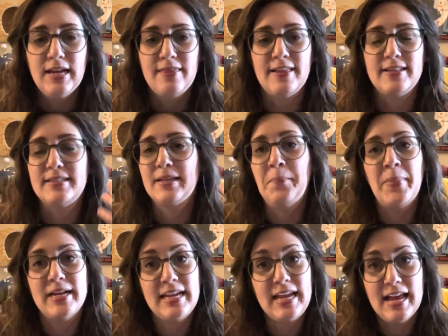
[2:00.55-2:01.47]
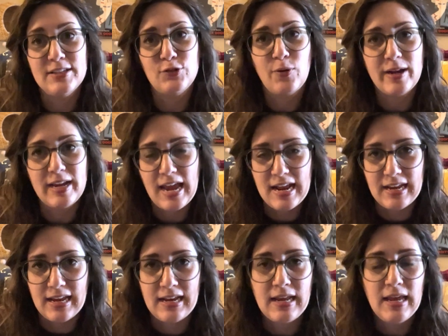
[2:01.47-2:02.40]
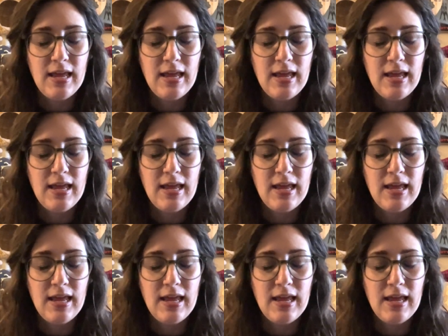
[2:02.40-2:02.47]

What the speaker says: that somebody has created,